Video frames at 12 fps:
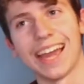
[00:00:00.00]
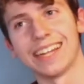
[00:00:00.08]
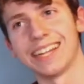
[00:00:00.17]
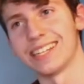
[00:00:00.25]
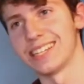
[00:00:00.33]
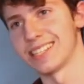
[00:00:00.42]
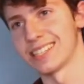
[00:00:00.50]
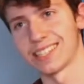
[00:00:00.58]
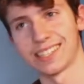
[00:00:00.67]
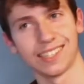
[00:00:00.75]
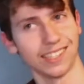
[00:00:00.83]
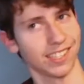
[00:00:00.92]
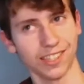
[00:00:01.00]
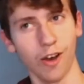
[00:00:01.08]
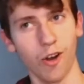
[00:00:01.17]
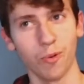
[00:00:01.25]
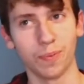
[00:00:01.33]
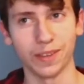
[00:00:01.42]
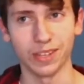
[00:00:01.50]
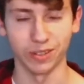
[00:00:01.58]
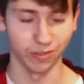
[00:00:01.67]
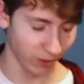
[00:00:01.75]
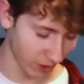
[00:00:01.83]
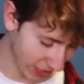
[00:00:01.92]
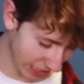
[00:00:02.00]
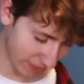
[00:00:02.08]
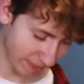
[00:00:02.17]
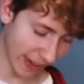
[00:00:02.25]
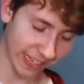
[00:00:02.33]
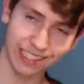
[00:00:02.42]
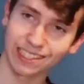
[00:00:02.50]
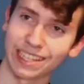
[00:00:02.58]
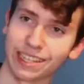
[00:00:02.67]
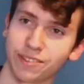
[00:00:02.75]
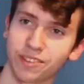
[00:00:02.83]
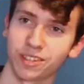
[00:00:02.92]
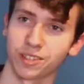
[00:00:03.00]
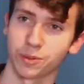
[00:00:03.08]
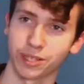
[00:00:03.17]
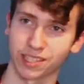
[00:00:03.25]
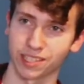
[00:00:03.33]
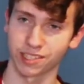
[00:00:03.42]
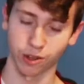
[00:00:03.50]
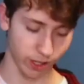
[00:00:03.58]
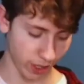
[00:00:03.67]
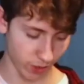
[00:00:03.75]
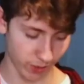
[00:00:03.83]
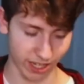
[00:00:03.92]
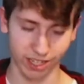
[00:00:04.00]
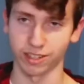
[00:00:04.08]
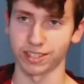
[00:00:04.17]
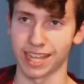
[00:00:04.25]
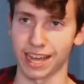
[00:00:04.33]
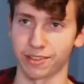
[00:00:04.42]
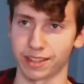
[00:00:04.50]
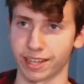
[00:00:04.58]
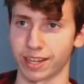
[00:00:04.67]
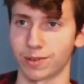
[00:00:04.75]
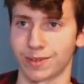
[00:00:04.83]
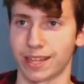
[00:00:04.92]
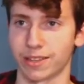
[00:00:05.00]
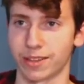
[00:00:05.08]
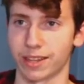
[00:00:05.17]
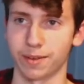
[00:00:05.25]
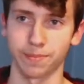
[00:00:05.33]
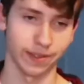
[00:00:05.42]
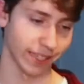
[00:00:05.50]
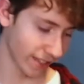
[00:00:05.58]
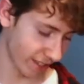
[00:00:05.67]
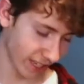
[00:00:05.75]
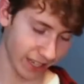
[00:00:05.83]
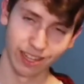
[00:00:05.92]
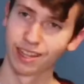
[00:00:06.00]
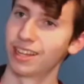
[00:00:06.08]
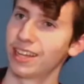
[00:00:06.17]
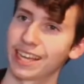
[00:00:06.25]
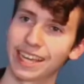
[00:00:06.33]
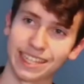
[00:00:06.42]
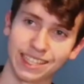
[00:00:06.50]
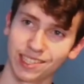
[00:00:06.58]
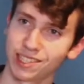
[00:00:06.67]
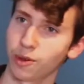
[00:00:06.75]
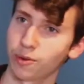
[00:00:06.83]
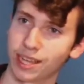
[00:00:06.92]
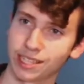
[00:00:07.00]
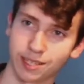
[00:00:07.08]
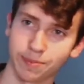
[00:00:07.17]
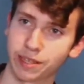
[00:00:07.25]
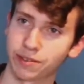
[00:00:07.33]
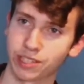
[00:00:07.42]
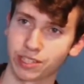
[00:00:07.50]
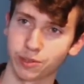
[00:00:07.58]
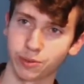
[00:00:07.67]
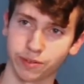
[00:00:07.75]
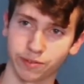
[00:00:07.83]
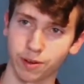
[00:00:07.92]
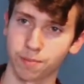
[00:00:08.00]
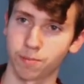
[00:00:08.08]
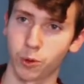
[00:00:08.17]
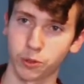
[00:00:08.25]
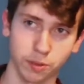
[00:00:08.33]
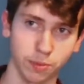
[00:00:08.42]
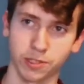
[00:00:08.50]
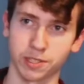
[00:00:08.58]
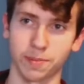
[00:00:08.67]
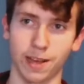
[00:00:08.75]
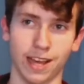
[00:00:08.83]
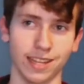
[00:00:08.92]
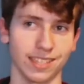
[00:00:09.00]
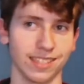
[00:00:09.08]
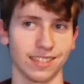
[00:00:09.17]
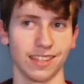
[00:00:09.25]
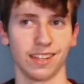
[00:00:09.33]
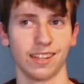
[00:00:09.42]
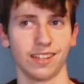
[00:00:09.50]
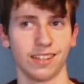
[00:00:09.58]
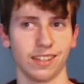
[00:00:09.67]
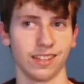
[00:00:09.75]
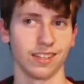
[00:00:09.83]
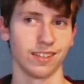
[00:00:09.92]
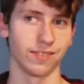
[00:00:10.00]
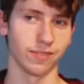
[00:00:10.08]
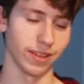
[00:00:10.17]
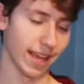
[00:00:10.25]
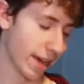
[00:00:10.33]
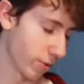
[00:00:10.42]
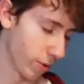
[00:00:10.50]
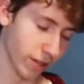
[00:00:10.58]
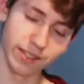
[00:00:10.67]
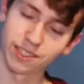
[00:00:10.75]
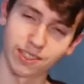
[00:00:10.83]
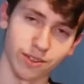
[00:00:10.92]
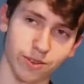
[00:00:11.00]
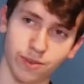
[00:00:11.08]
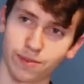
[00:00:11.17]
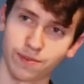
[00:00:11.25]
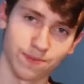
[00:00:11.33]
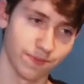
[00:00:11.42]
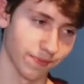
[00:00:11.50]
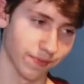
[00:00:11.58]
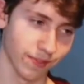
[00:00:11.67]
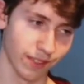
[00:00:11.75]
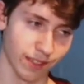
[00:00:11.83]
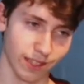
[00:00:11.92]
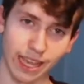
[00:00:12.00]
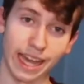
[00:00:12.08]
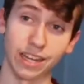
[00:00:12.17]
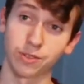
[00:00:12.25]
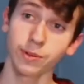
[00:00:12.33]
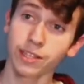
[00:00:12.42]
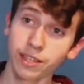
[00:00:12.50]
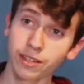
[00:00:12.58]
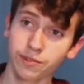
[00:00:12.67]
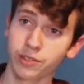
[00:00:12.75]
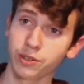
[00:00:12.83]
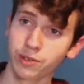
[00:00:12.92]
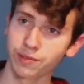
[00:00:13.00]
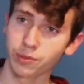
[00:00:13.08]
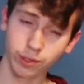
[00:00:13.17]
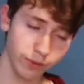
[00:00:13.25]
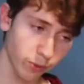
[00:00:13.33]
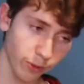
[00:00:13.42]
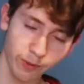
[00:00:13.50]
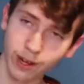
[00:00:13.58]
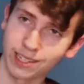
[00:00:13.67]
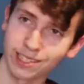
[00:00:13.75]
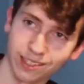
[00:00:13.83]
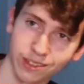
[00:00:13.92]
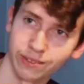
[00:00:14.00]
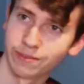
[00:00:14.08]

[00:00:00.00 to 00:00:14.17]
it is so beautiful, especially if you're doing a solo where you're down there rather than up here. It's so nice to be able to do it from multiple spots for that one. So, and it's really good if you don't have 24 frets. So,